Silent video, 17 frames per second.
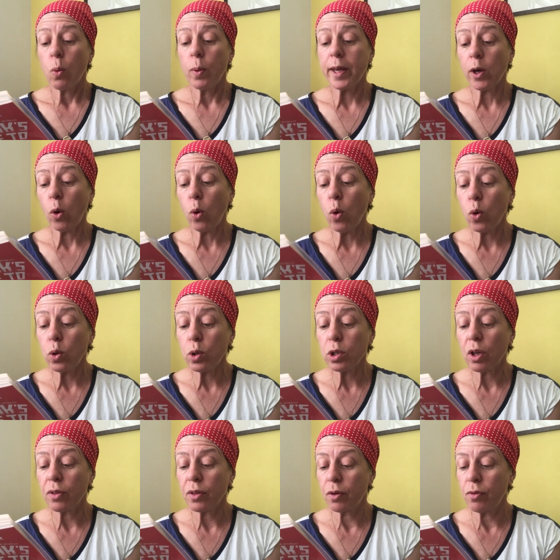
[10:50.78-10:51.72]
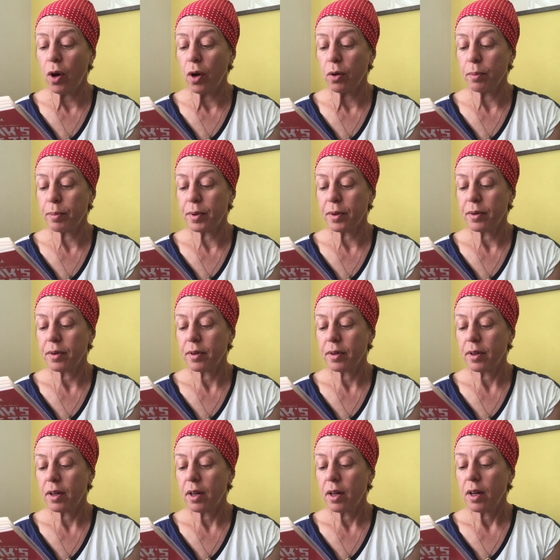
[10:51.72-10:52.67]
We hauled on the rope.
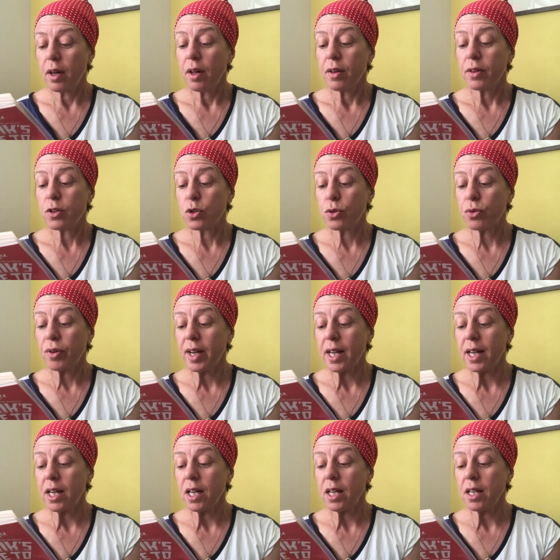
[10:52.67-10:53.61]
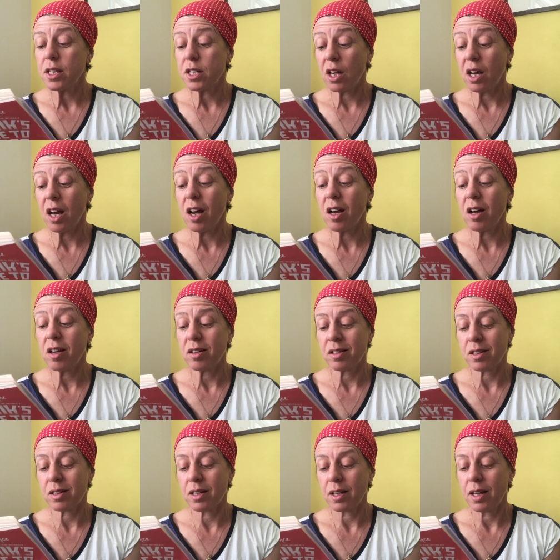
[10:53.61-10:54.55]
The tree
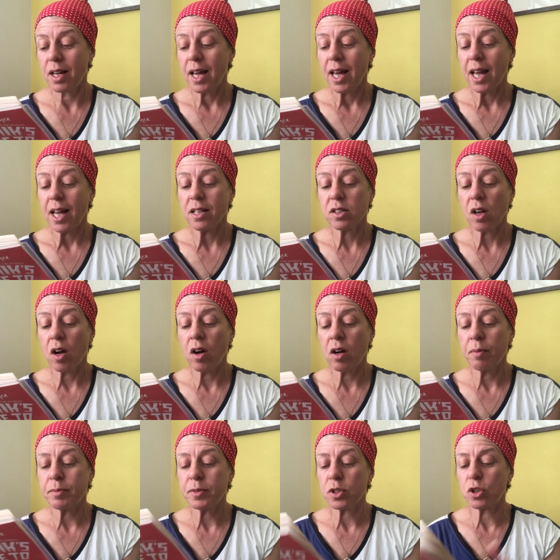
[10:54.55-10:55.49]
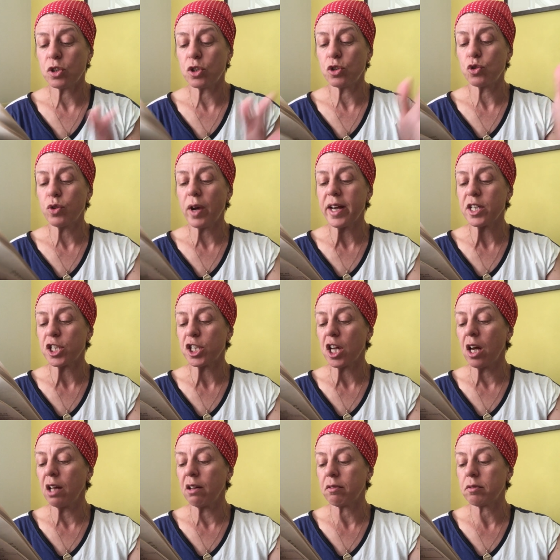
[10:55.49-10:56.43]
turned its arms
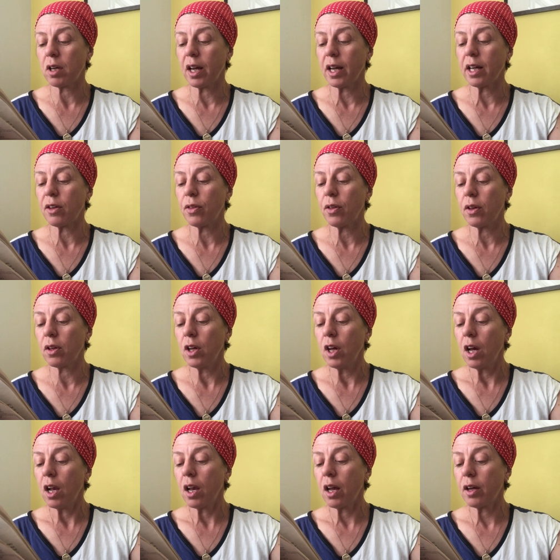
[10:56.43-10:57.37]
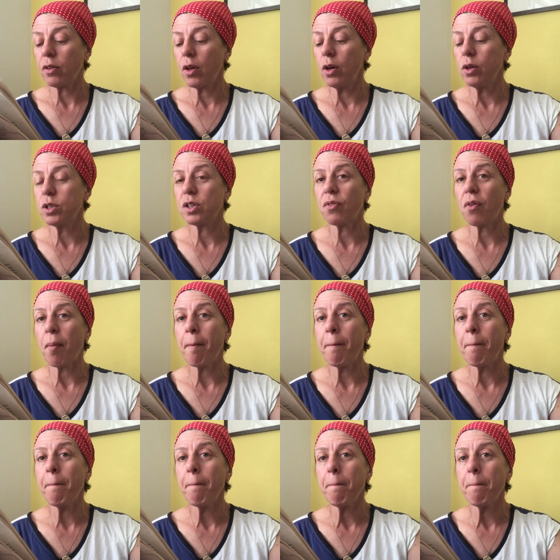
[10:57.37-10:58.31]
stretched out like, the, like those of a
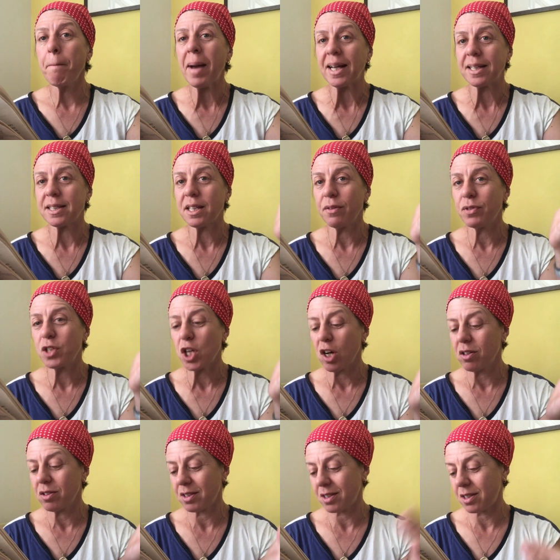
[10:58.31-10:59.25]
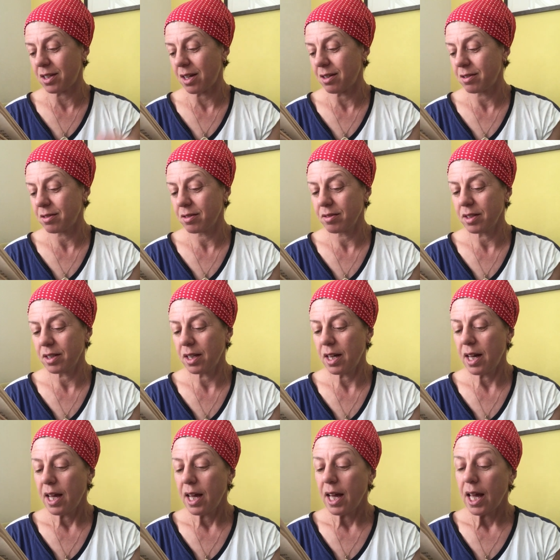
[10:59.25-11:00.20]
massive dancer.
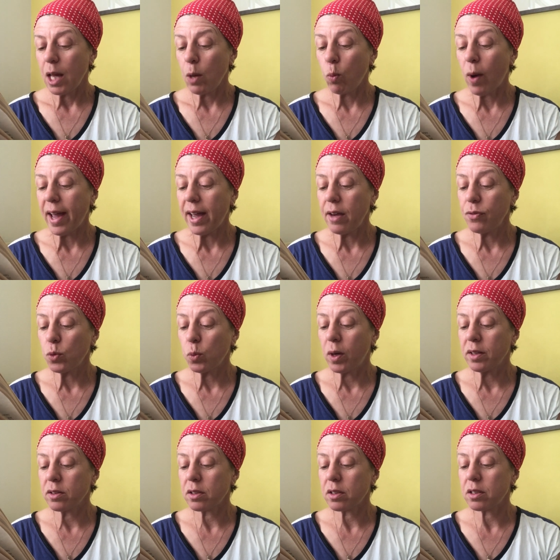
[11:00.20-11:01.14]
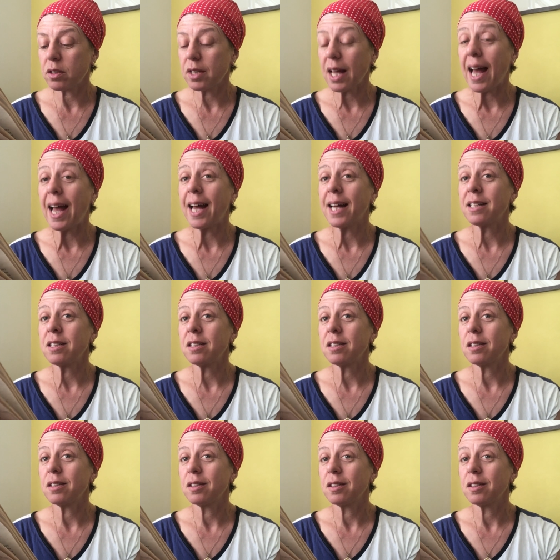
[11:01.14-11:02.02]
It waved once and